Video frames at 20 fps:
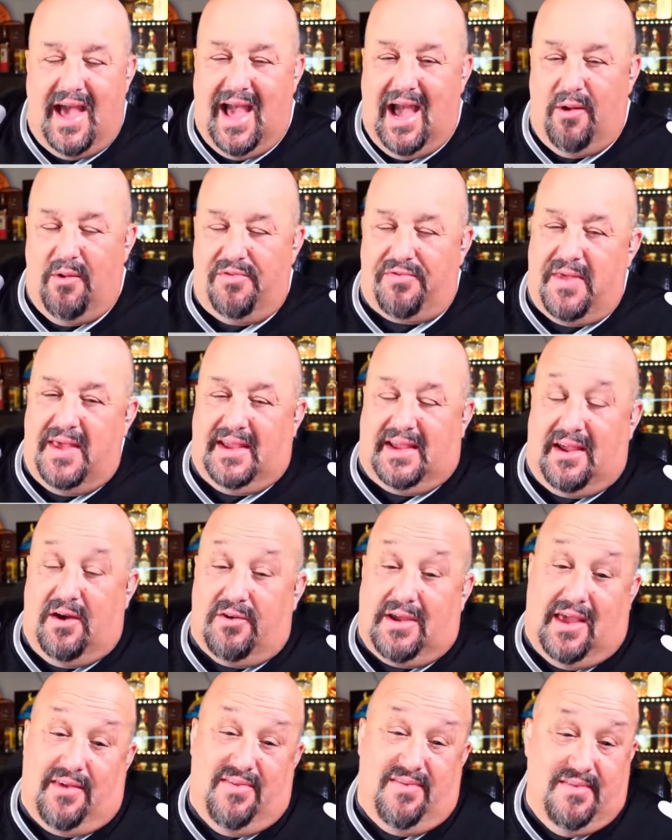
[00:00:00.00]
I would think,
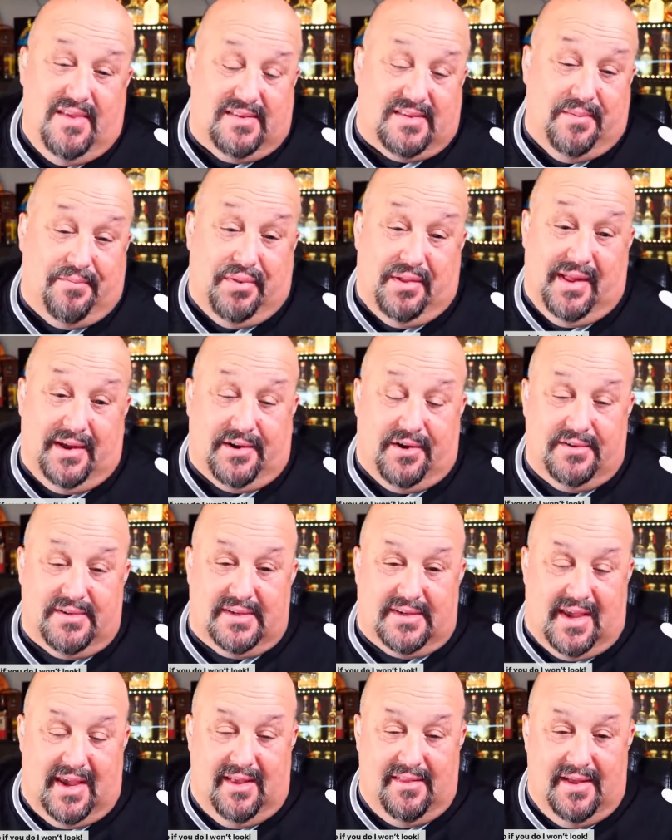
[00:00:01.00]
okay, it's a Blanco
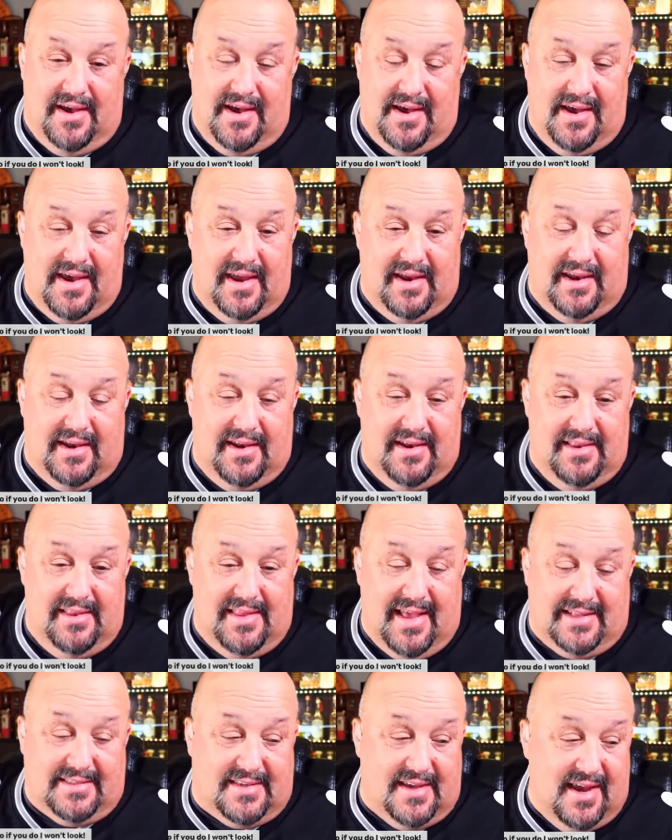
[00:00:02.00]
tequila
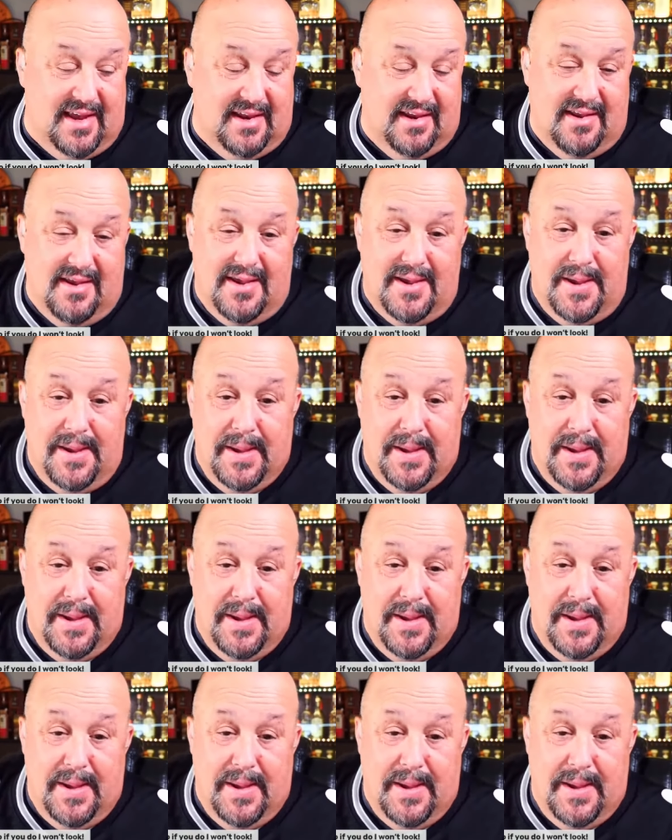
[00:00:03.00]
and that's it.